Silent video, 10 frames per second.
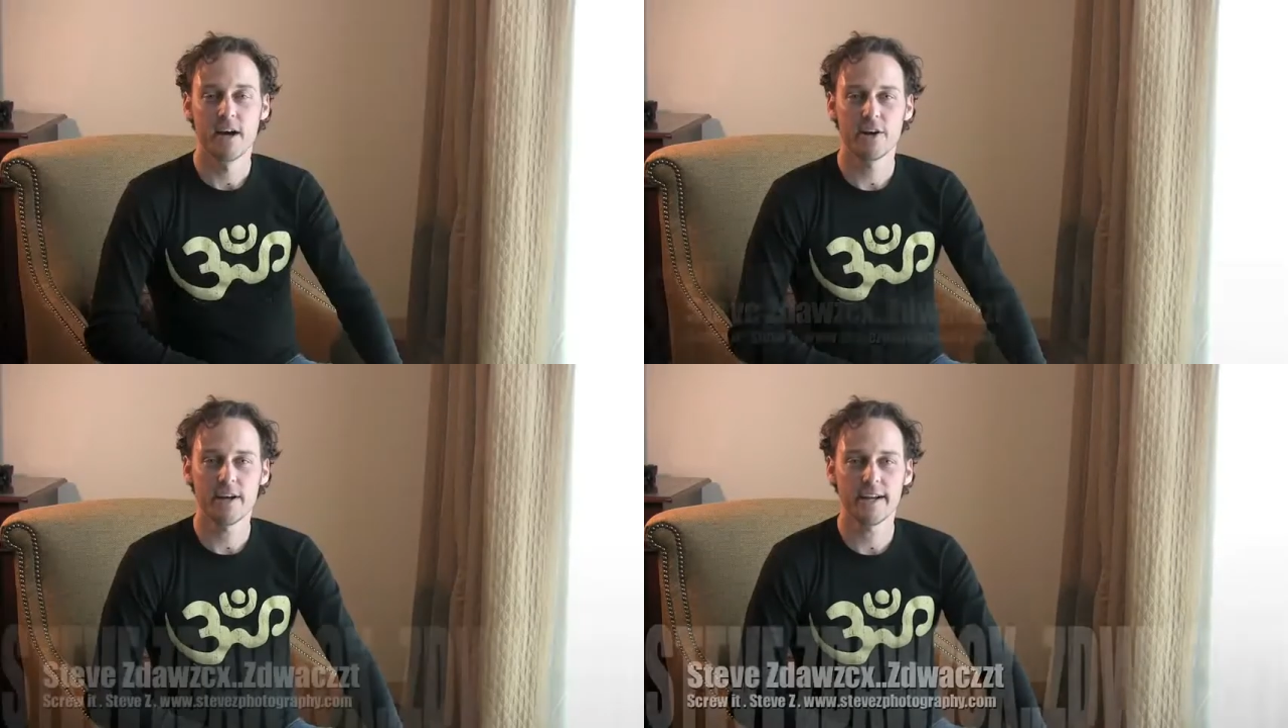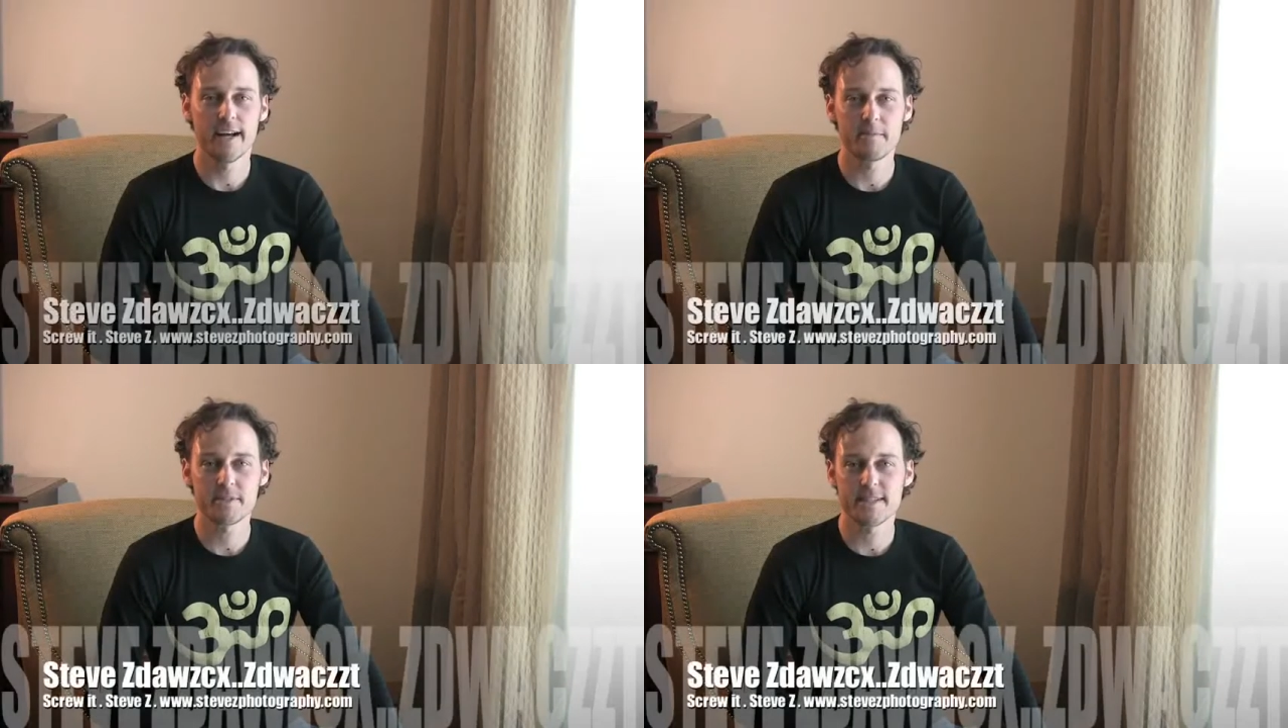
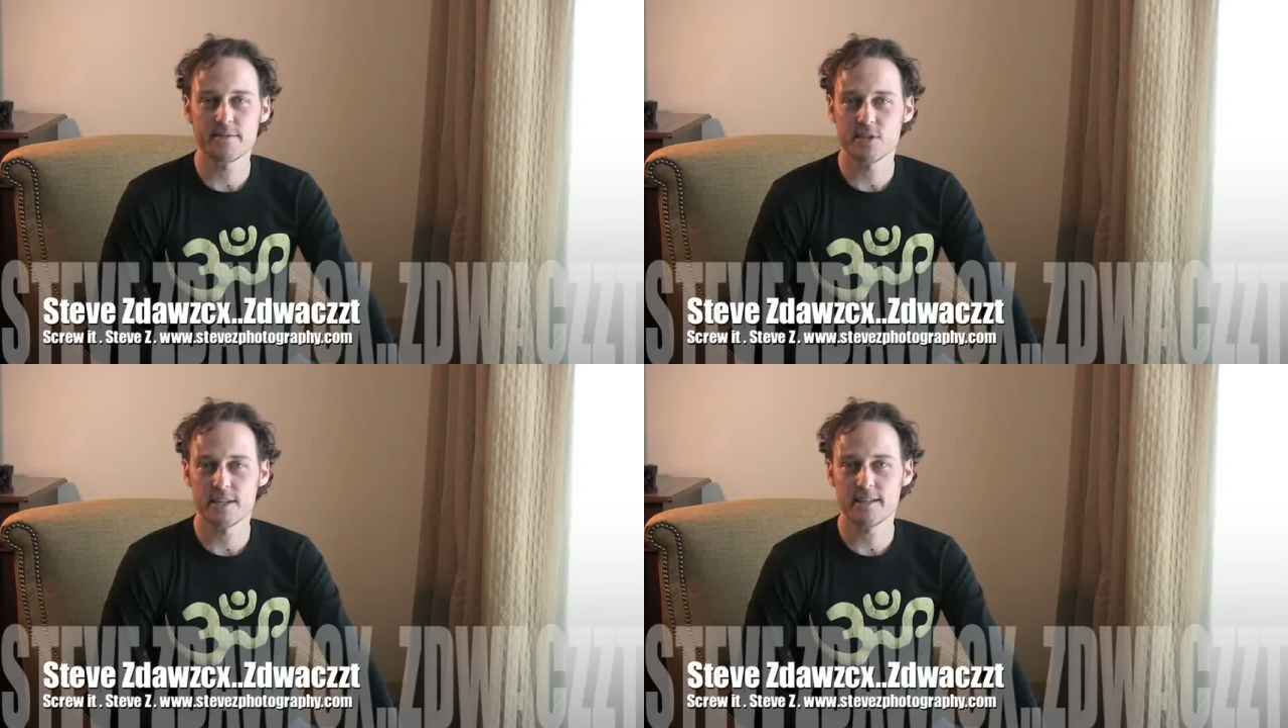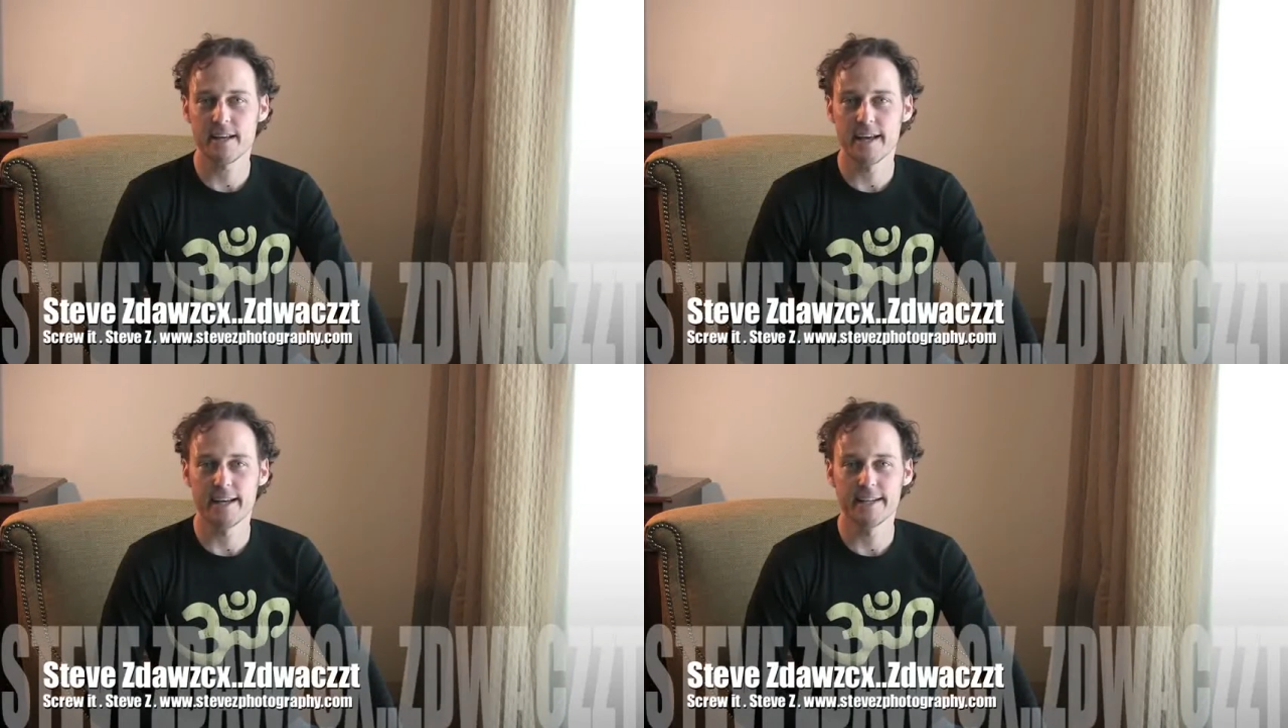Alright, I'm Steve Z,
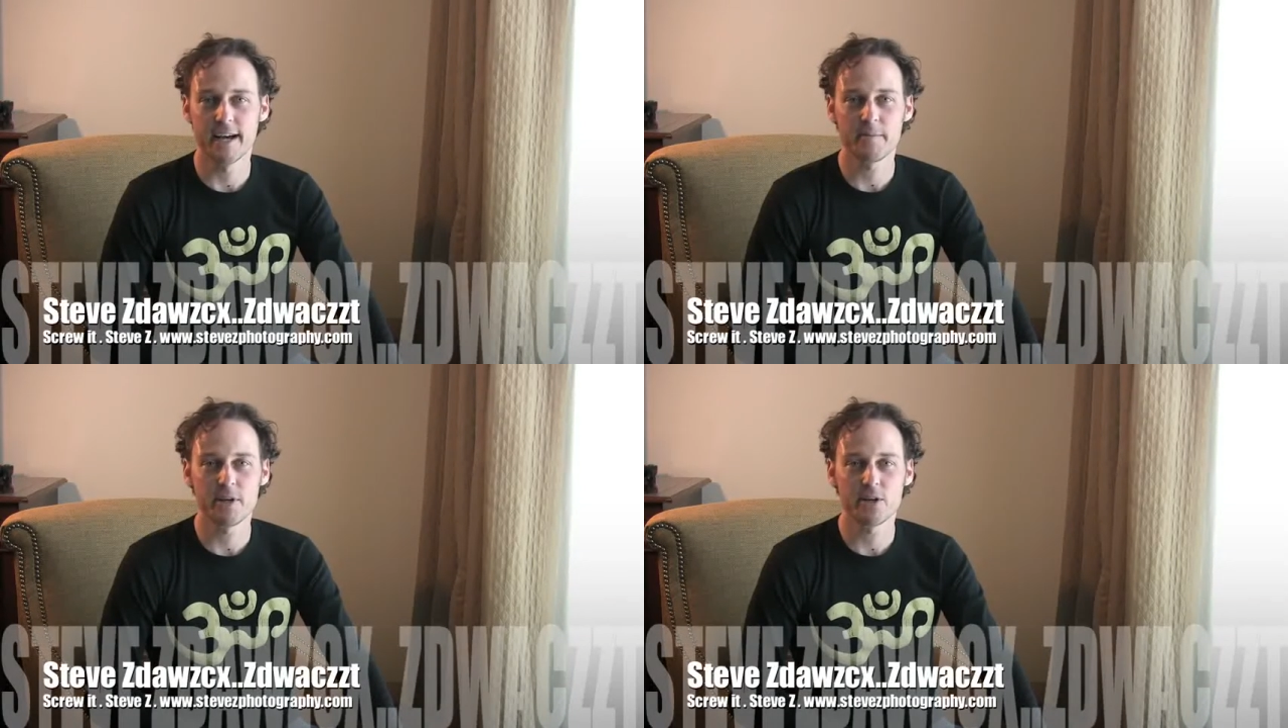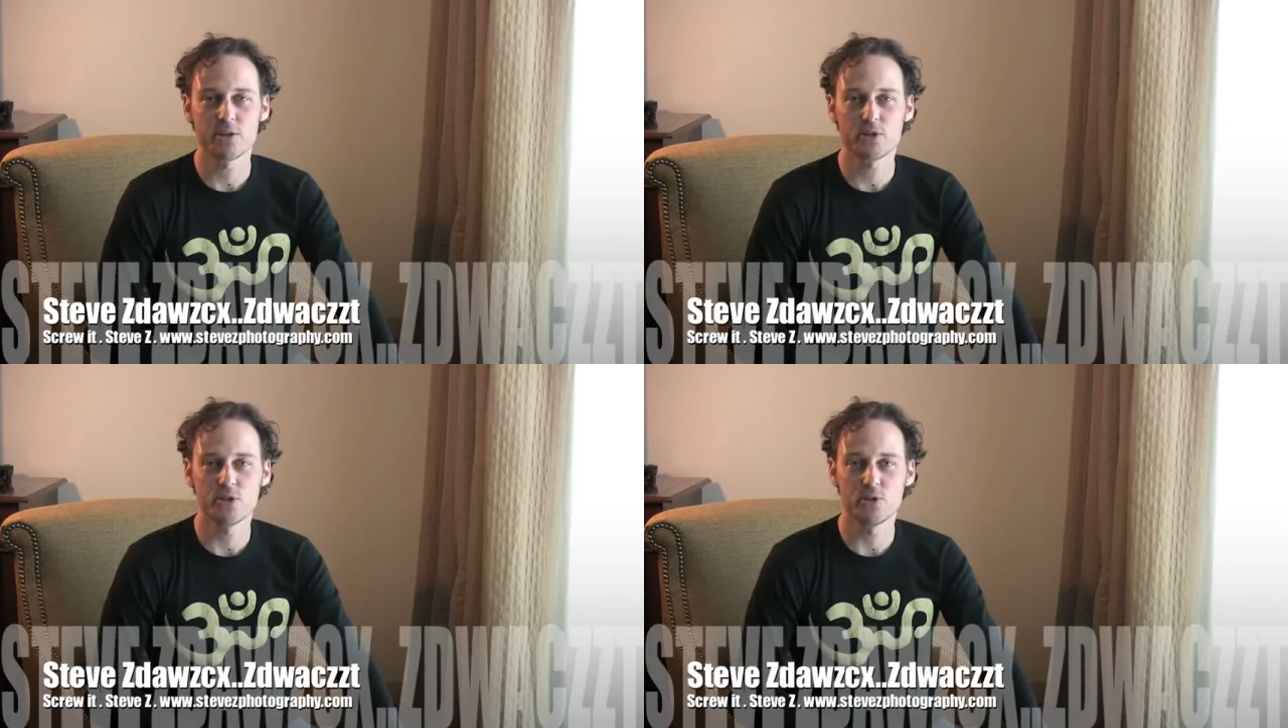and I'm
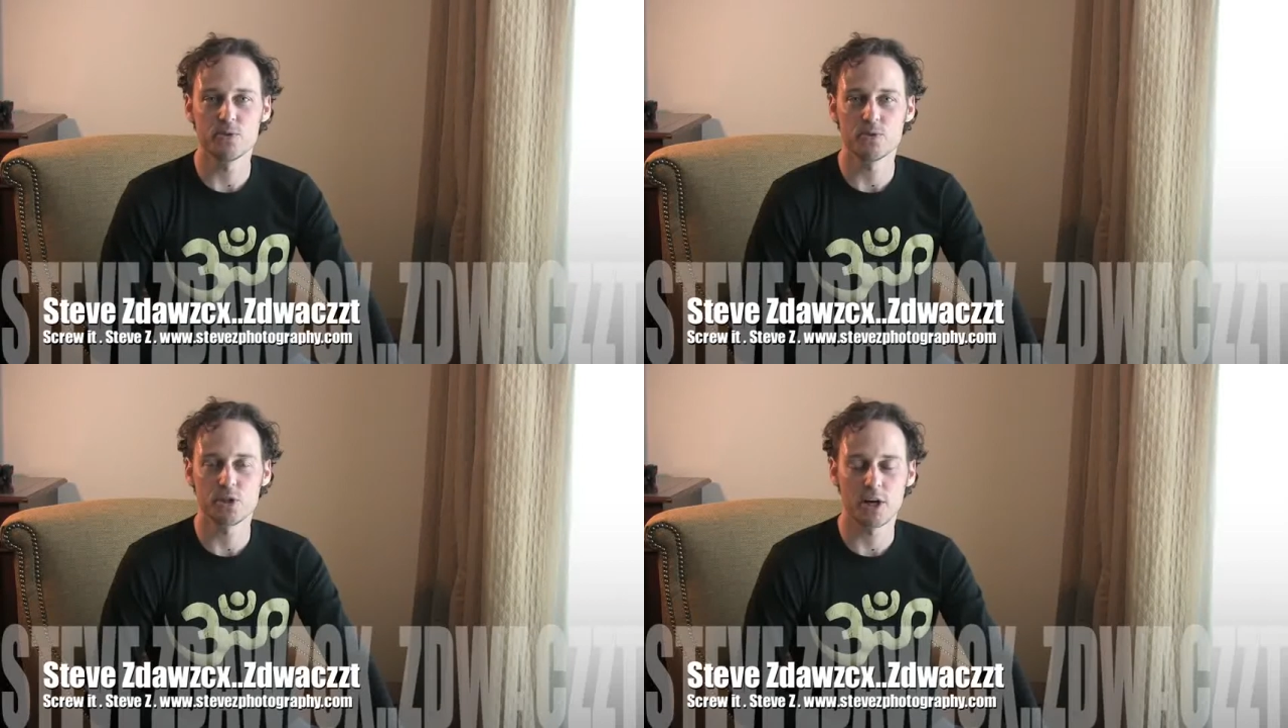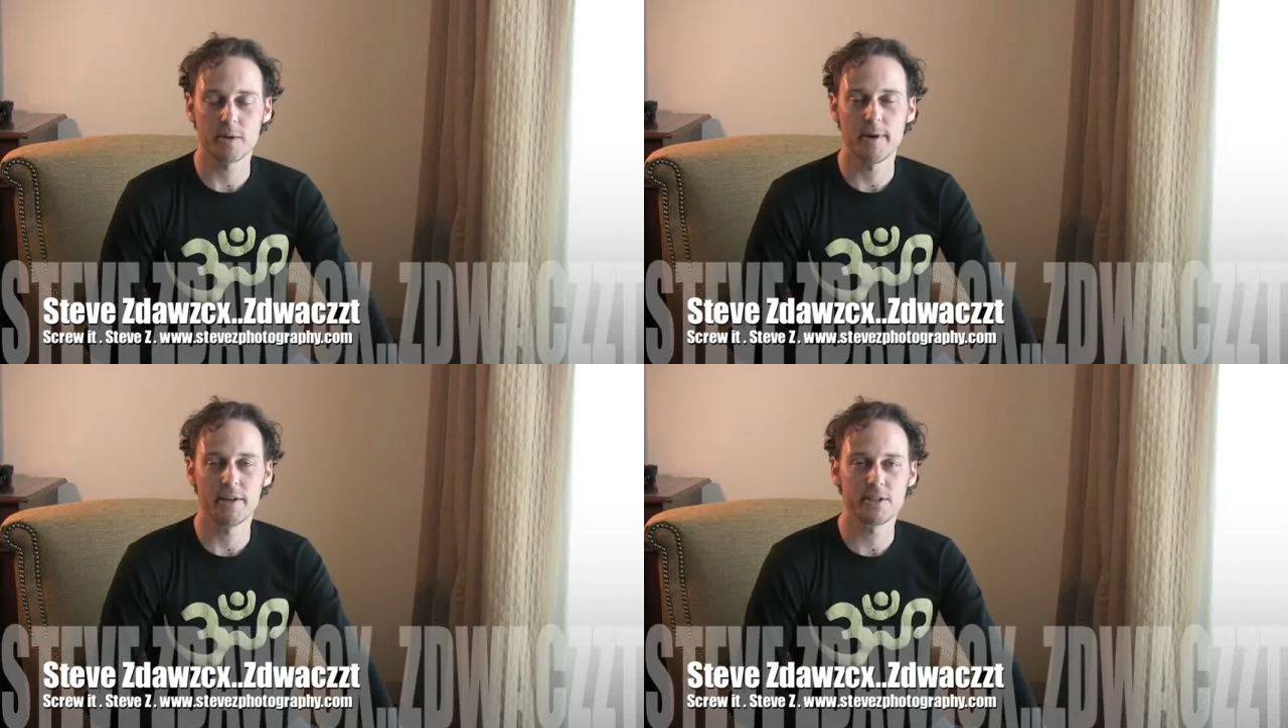here to
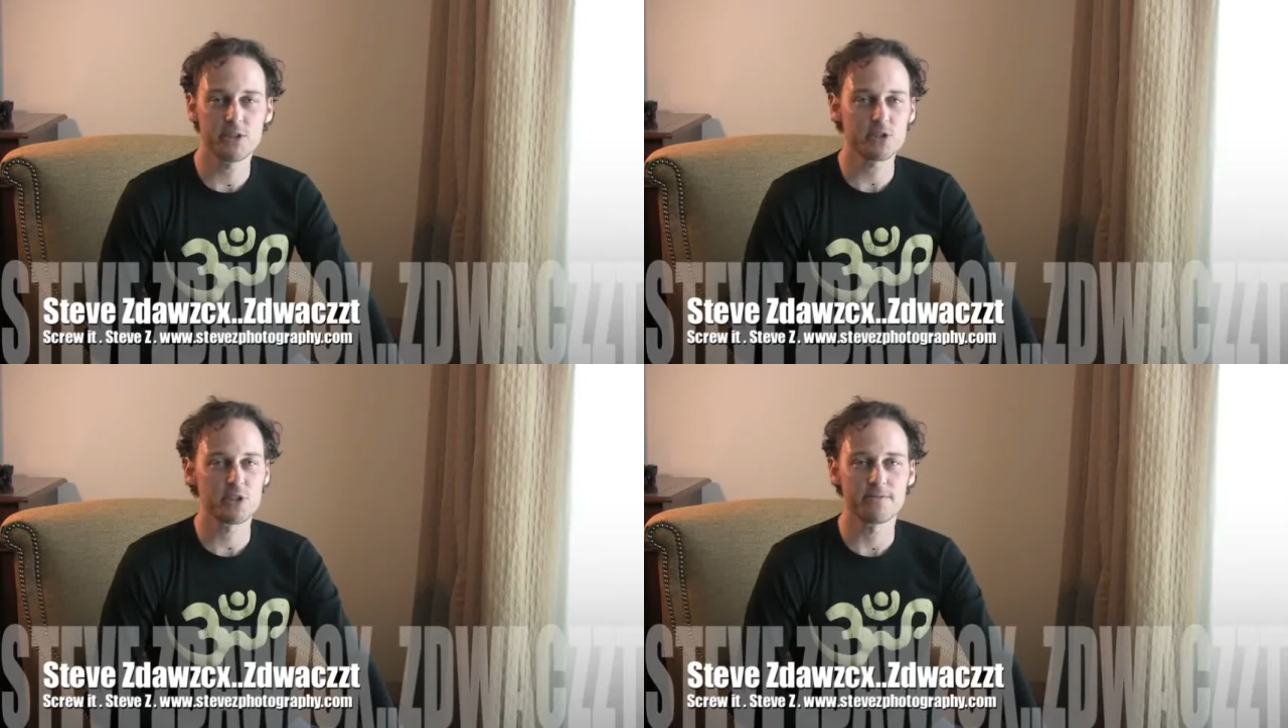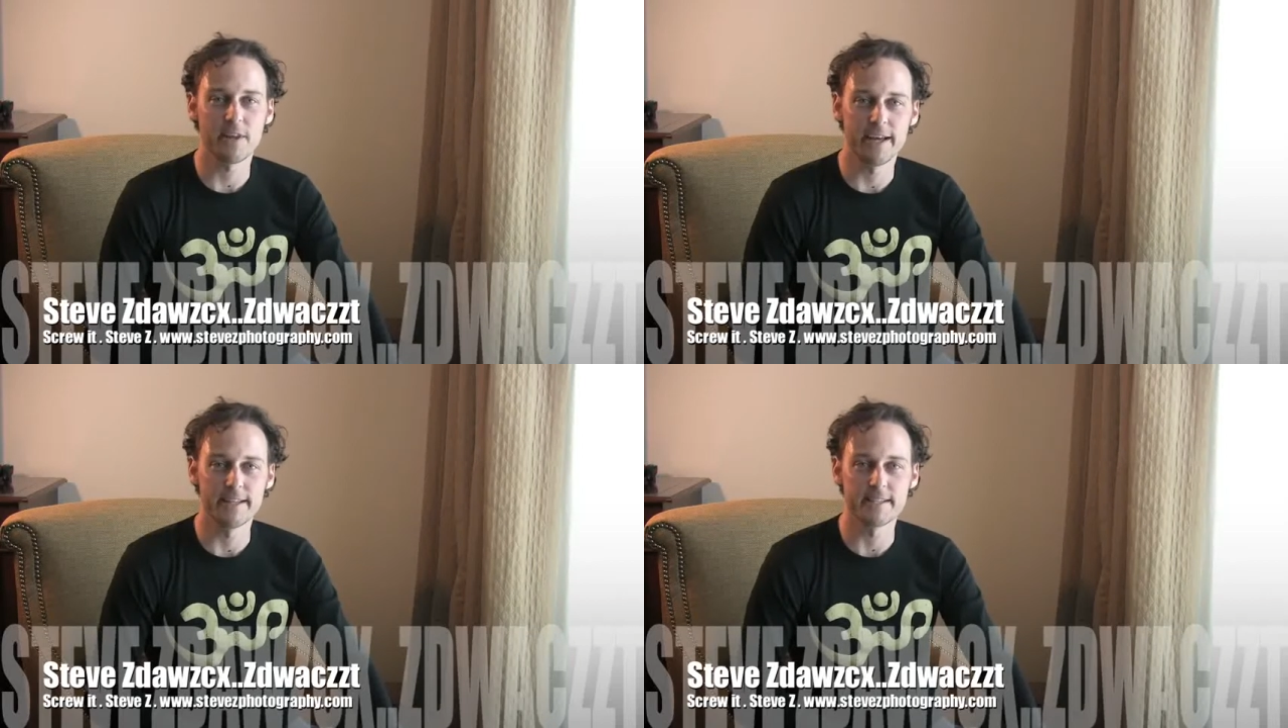talk about the tilt-shift
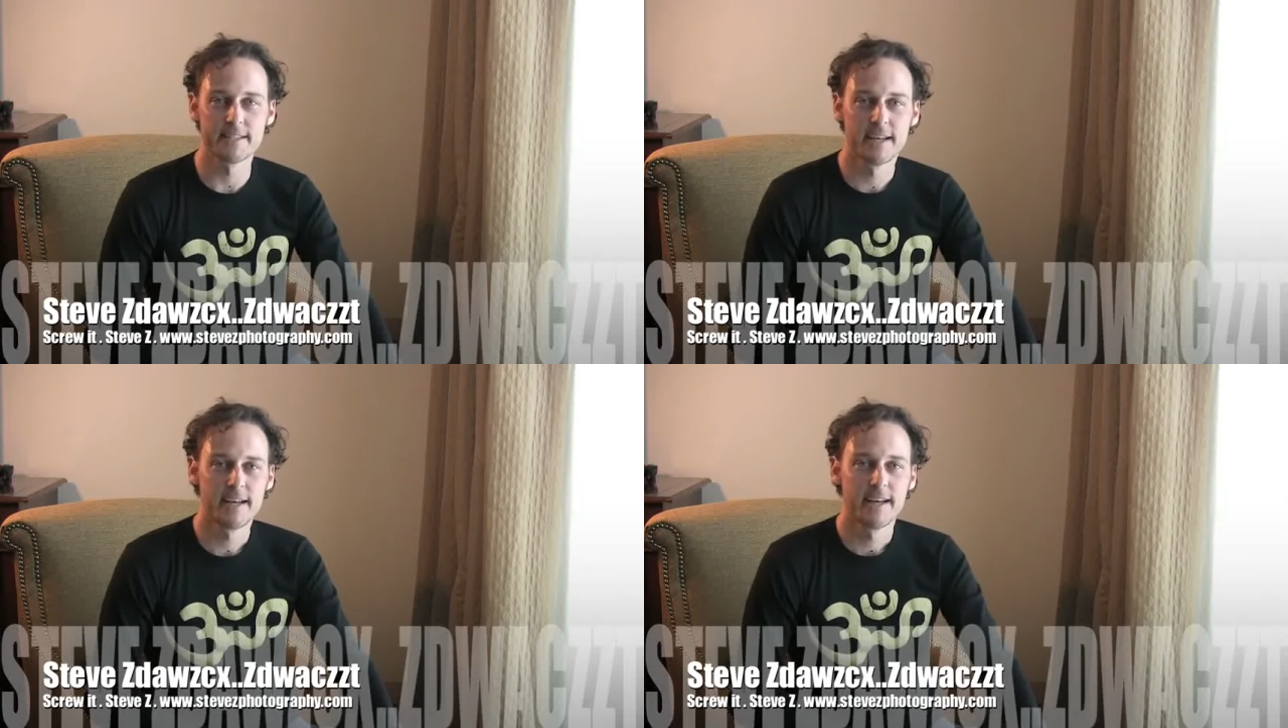lens.